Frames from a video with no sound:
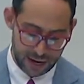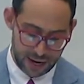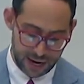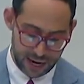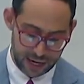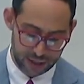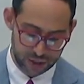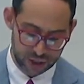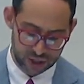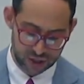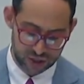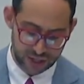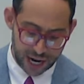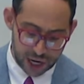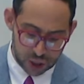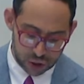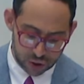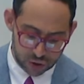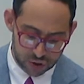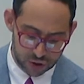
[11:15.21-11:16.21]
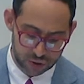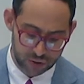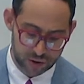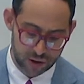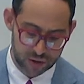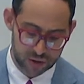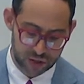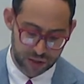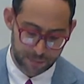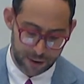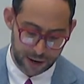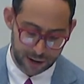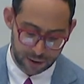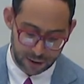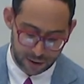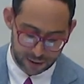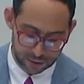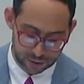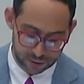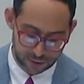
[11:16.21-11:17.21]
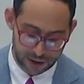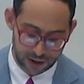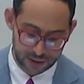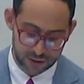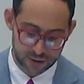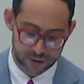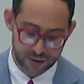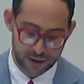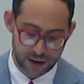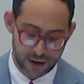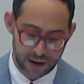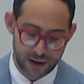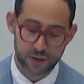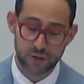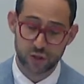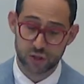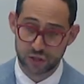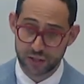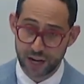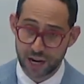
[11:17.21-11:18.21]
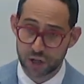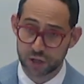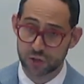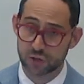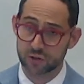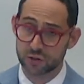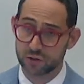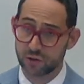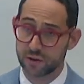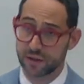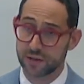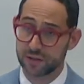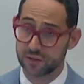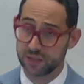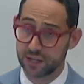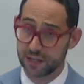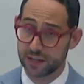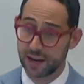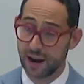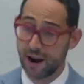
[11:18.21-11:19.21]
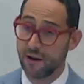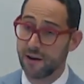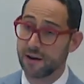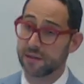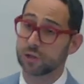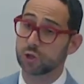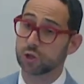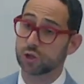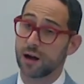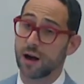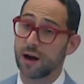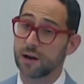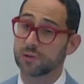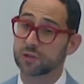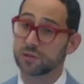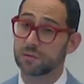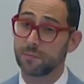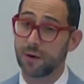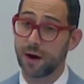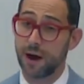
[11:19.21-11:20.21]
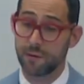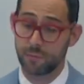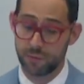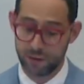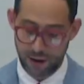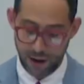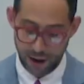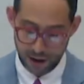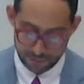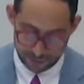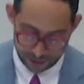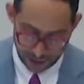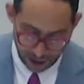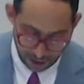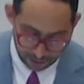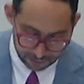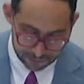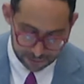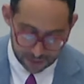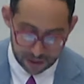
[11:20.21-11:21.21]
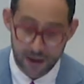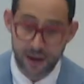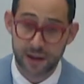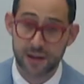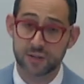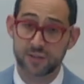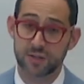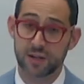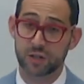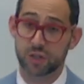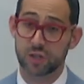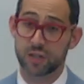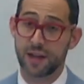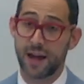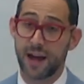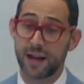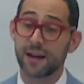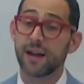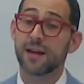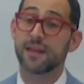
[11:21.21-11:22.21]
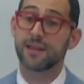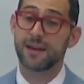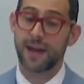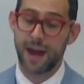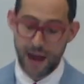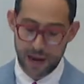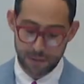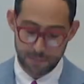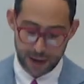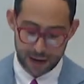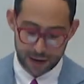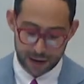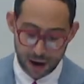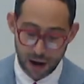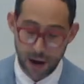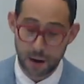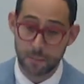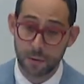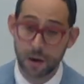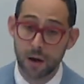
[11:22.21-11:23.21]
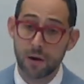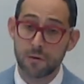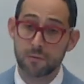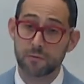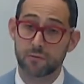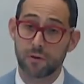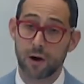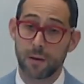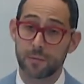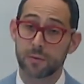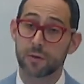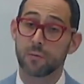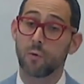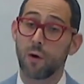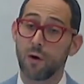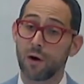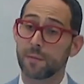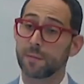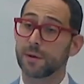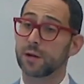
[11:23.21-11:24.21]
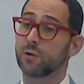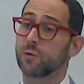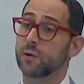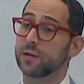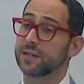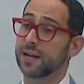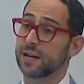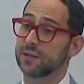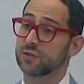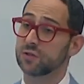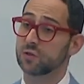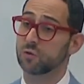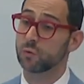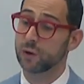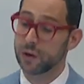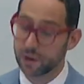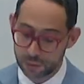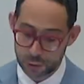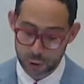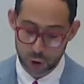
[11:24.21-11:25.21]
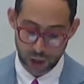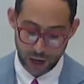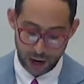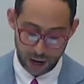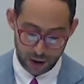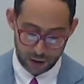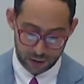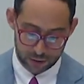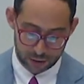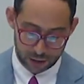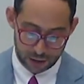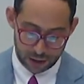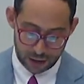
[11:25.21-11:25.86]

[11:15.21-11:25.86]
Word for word: In gestational surrogacy, by contrast, gestational surrogacy carrying the child is combined with I V F, such that the egg may come from the woman who intends to rear the child.